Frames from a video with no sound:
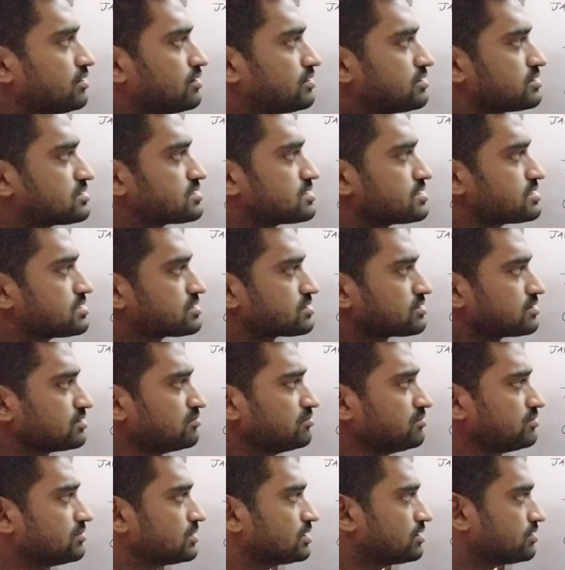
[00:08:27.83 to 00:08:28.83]

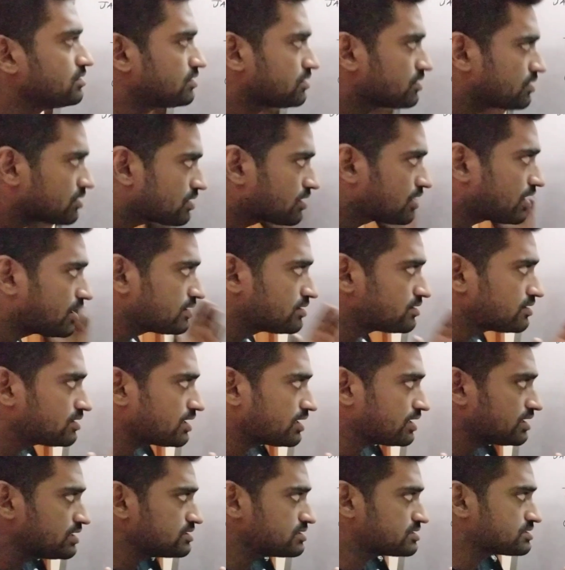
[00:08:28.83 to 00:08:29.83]
system
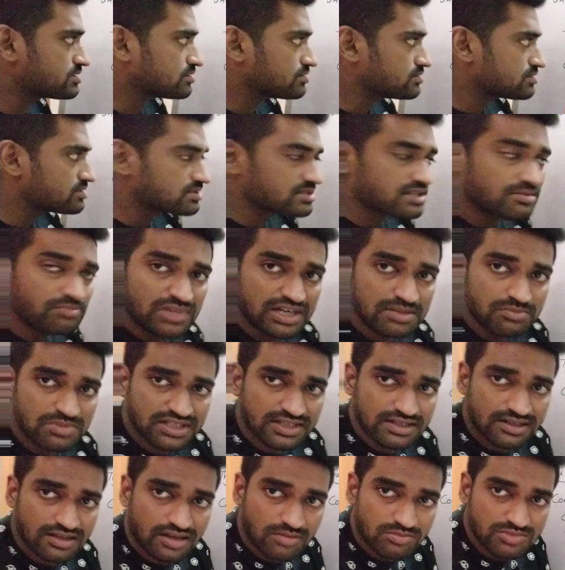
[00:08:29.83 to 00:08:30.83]
contains some
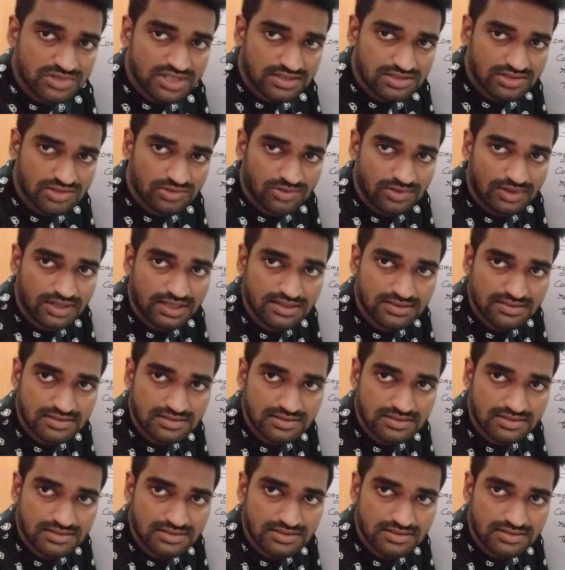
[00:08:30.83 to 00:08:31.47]
limited objects only.